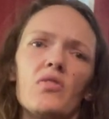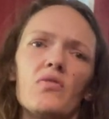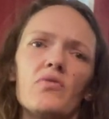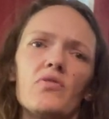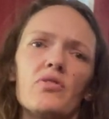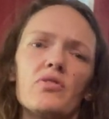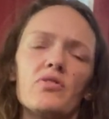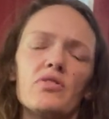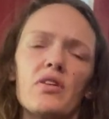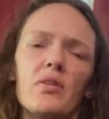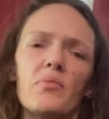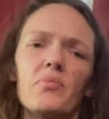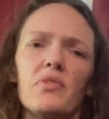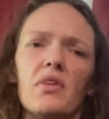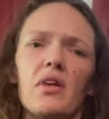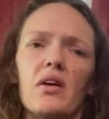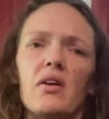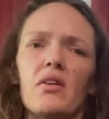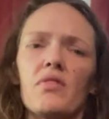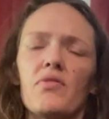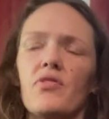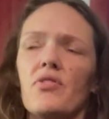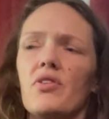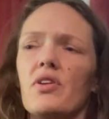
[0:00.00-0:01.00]
for something,
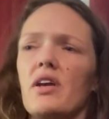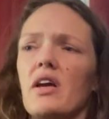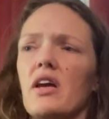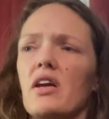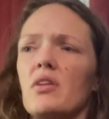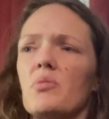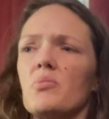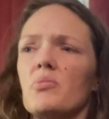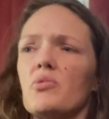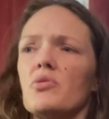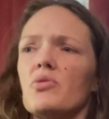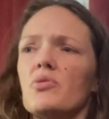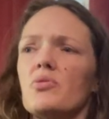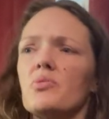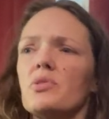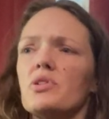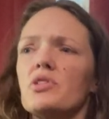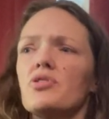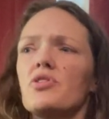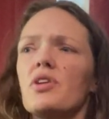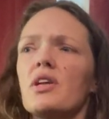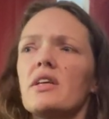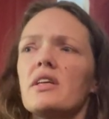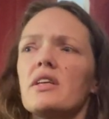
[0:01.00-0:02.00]
for an animal with
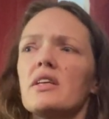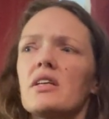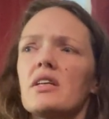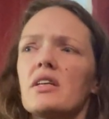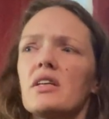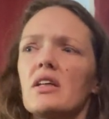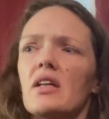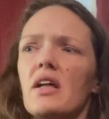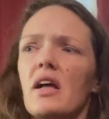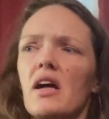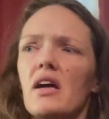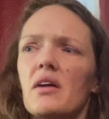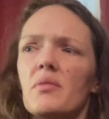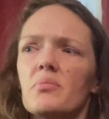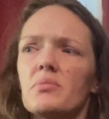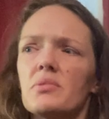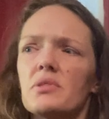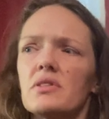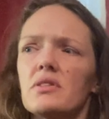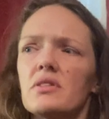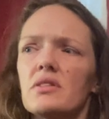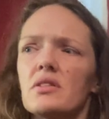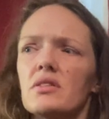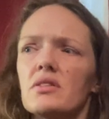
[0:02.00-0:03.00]
trachea collapse.
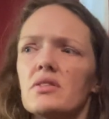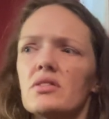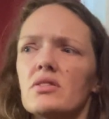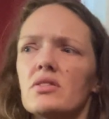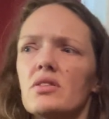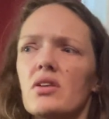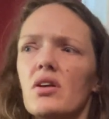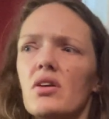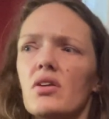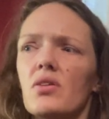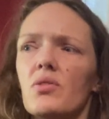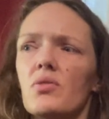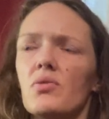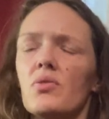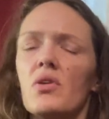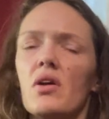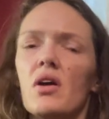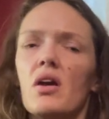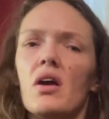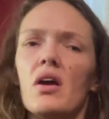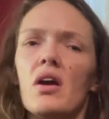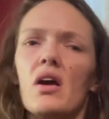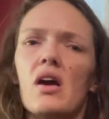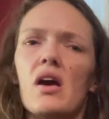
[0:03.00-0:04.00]
So,
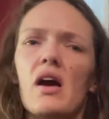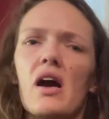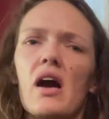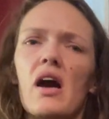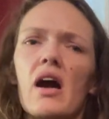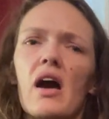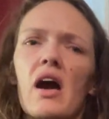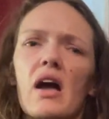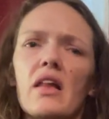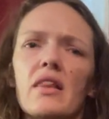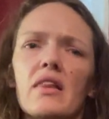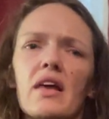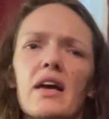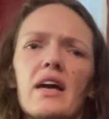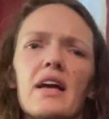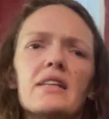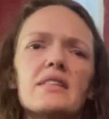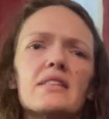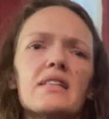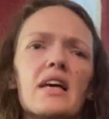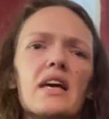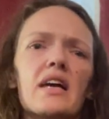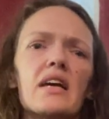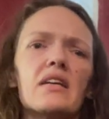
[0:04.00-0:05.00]
like I
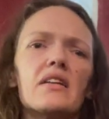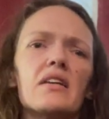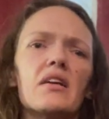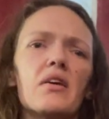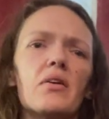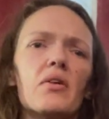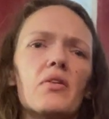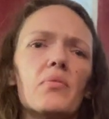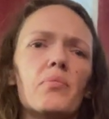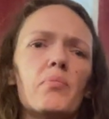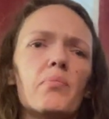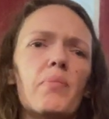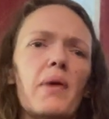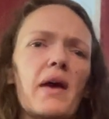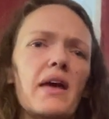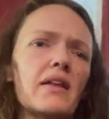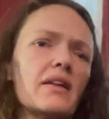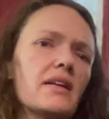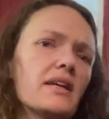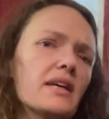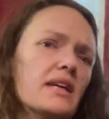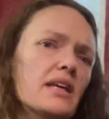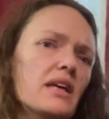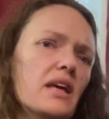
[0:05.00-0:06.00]
said,
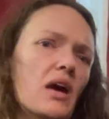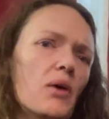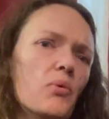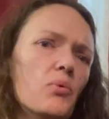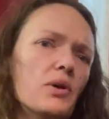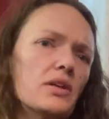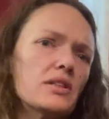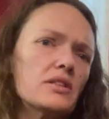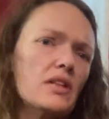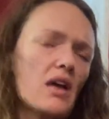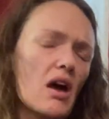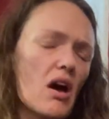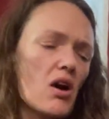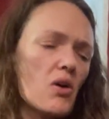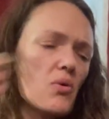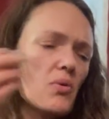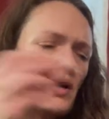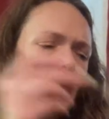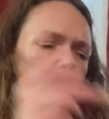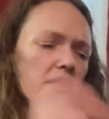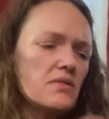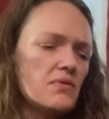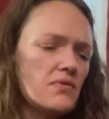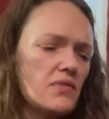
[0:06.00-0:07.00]
Bailey was
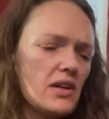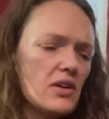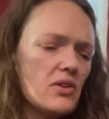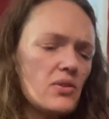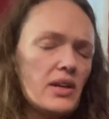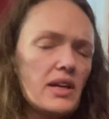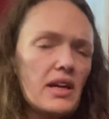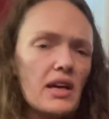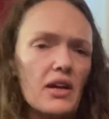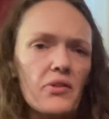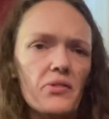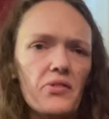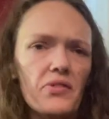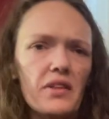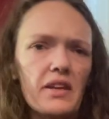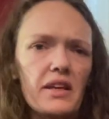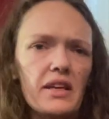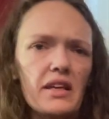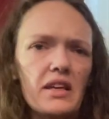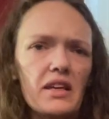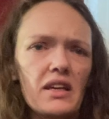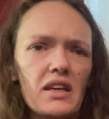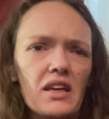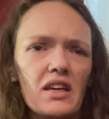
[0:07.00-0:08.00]
always very
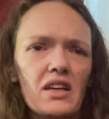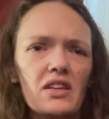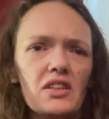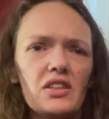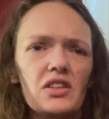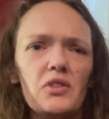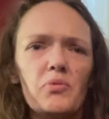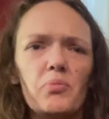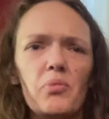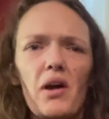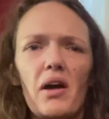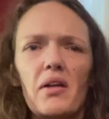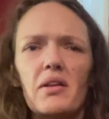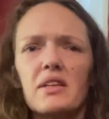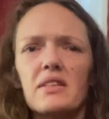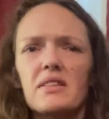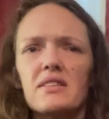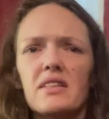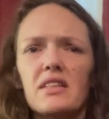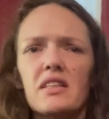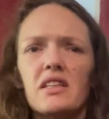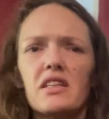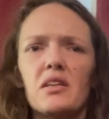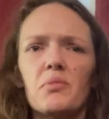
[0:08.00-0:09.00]
healthy. You've probably
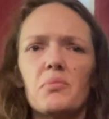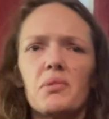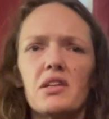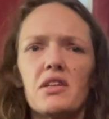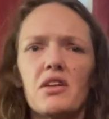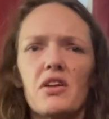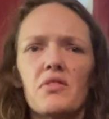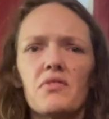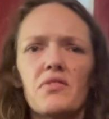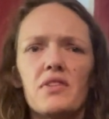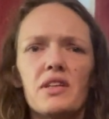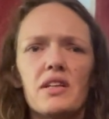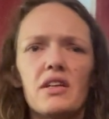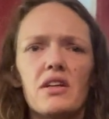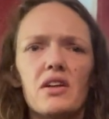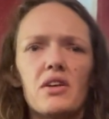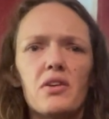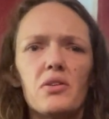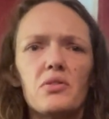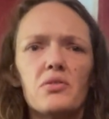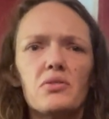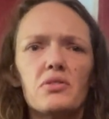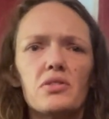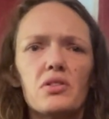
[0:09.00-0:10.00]
seen him in our
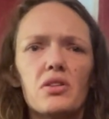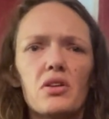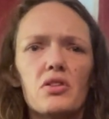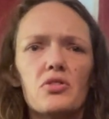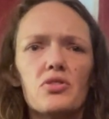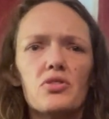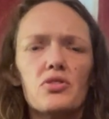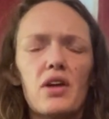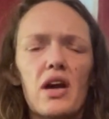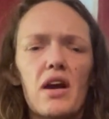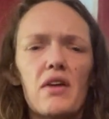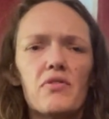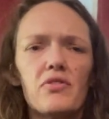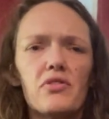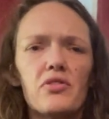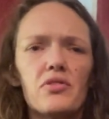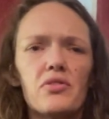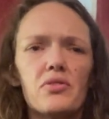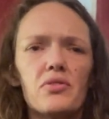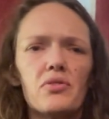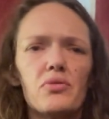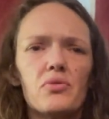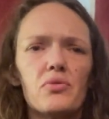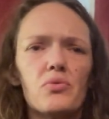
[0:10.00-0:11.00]
videos
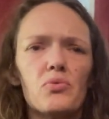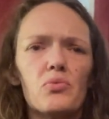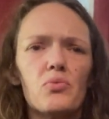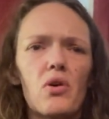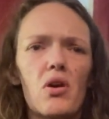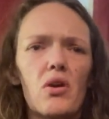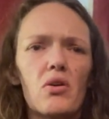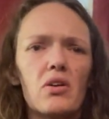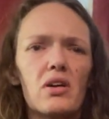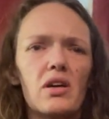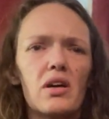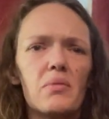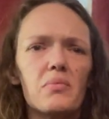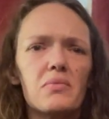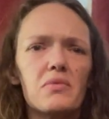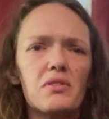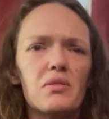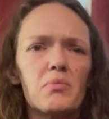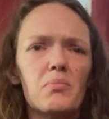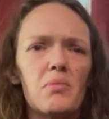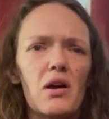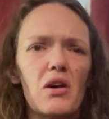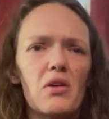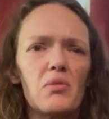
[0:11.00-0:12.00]
travel, walk up to
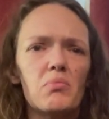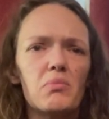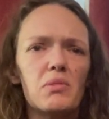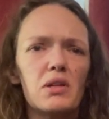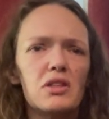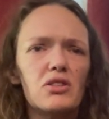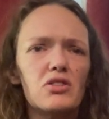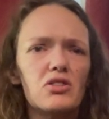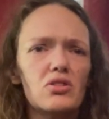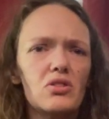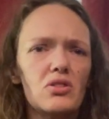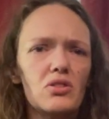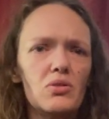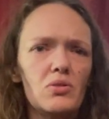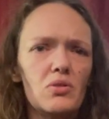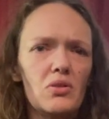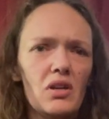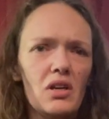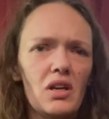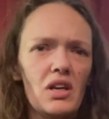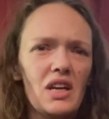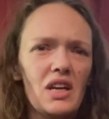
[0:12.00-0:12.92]
Mount Mitchell.